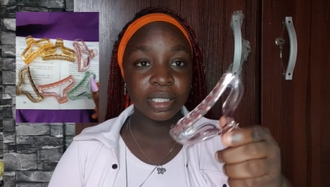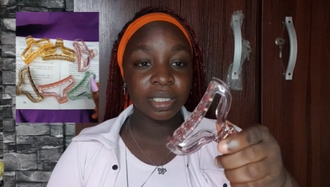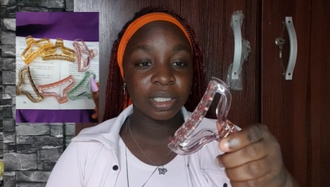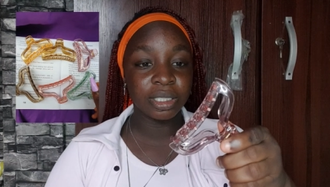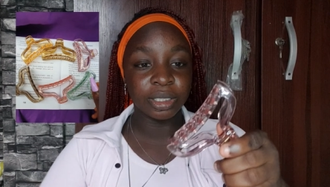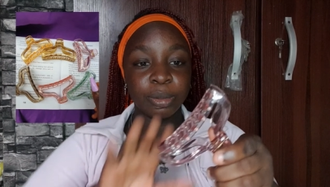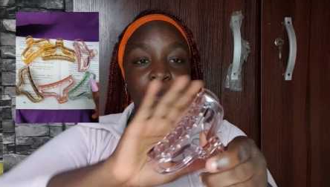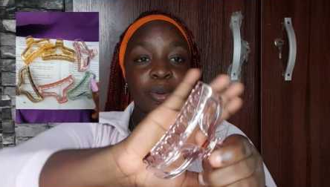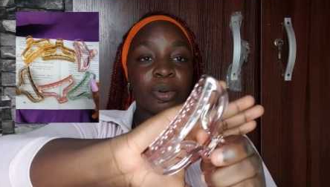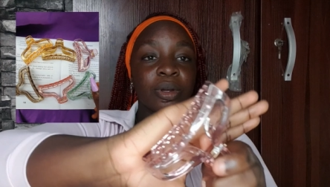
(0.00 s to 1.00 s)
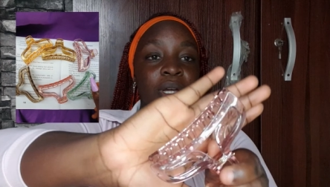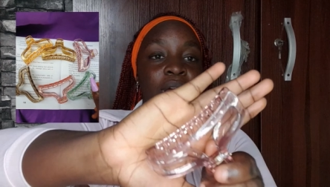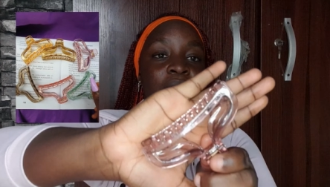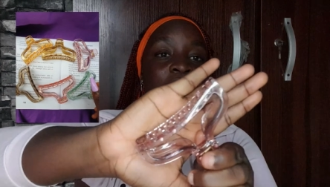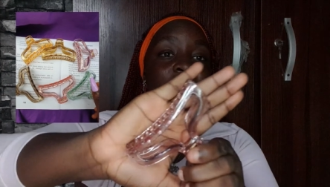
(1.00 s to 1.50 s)
is the clip
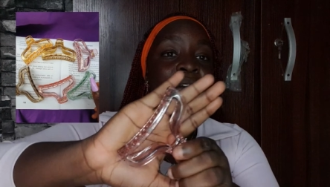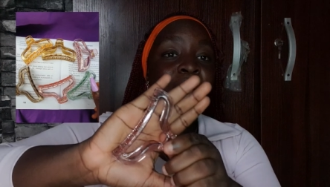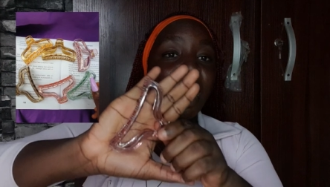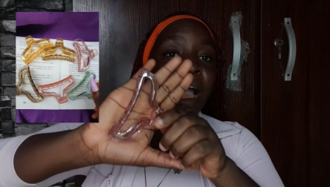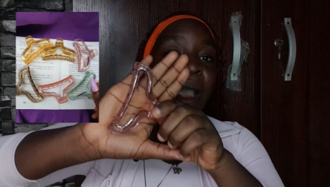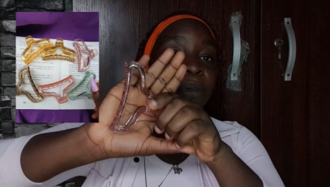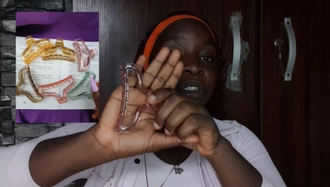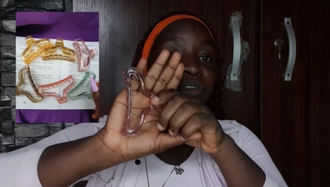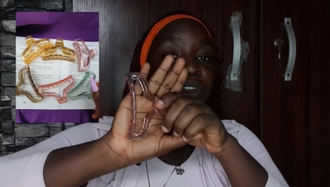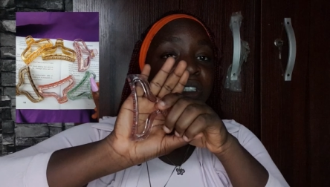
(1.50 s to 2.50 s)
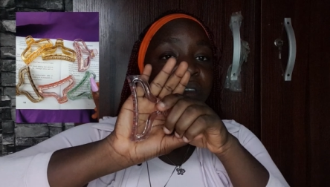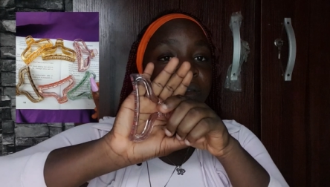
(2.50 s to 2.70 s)
I was really